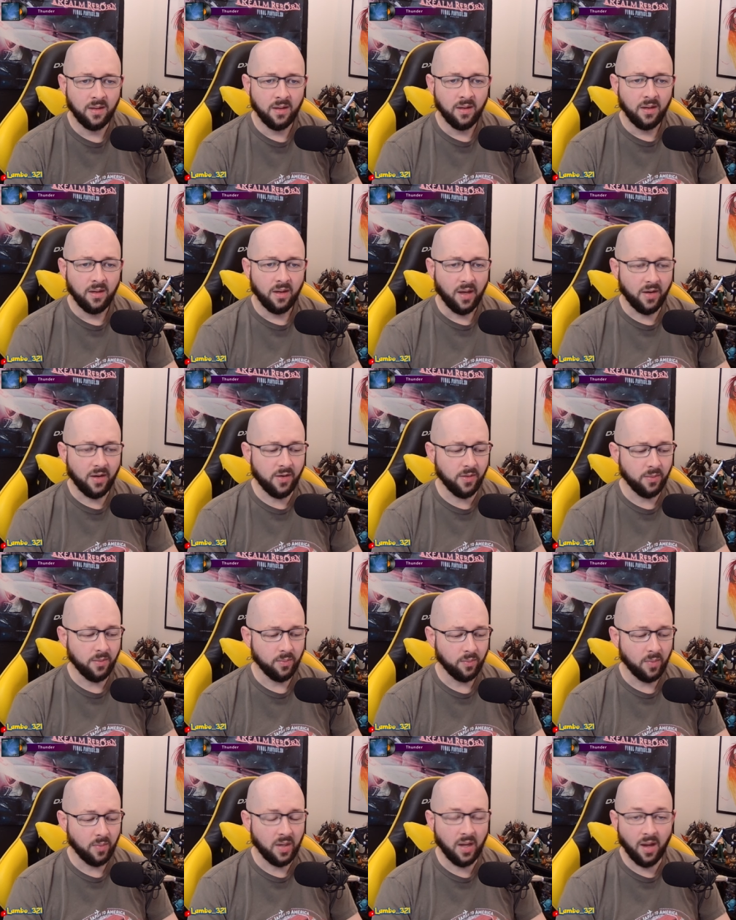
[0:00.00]
I don't know.
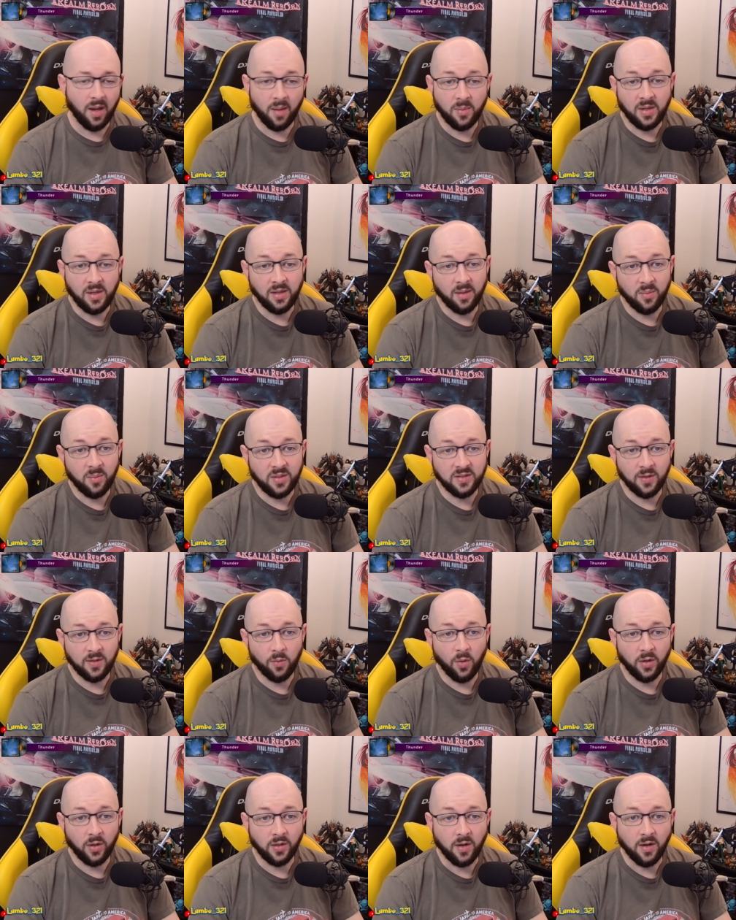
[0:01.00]
I mean, that means they're
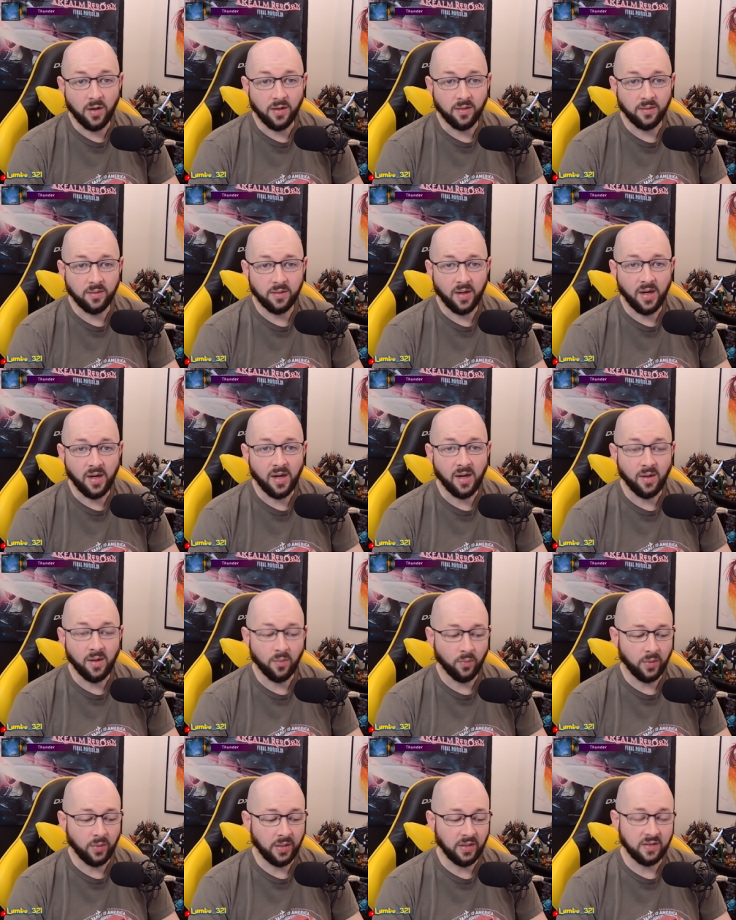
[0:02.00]
working on it. And
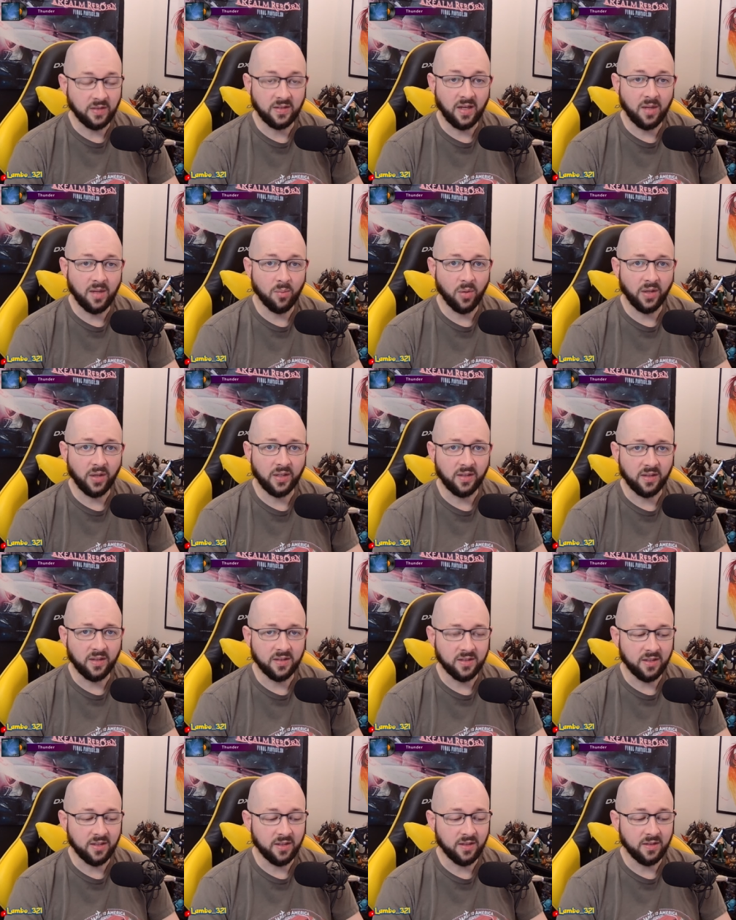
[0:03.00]
with as game breaking as
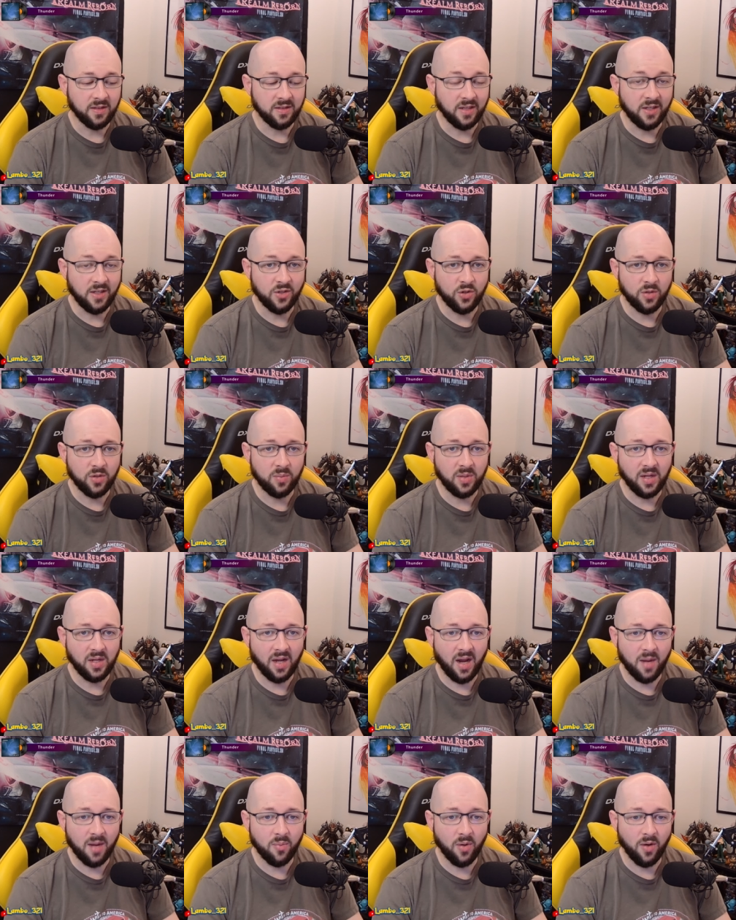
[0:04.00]
it is, it should be a
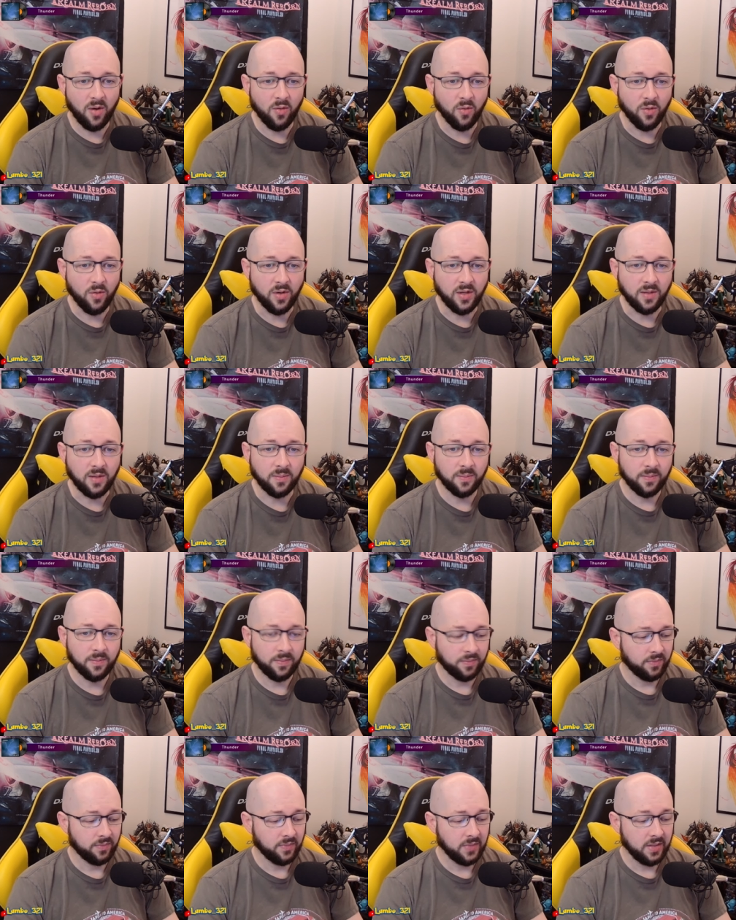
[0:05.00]
high priority.
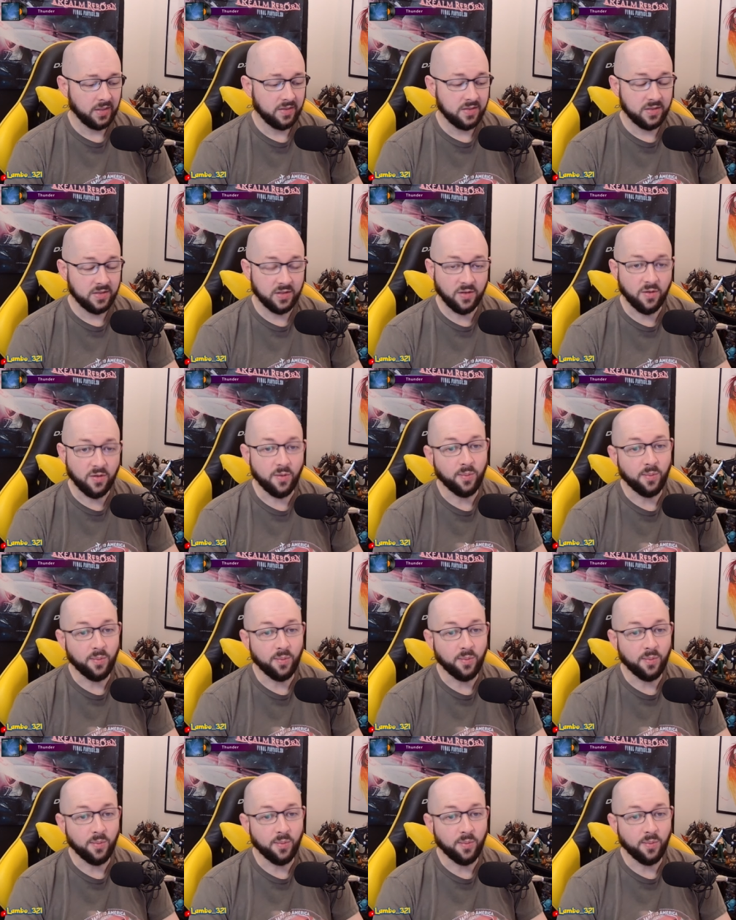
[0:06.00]
So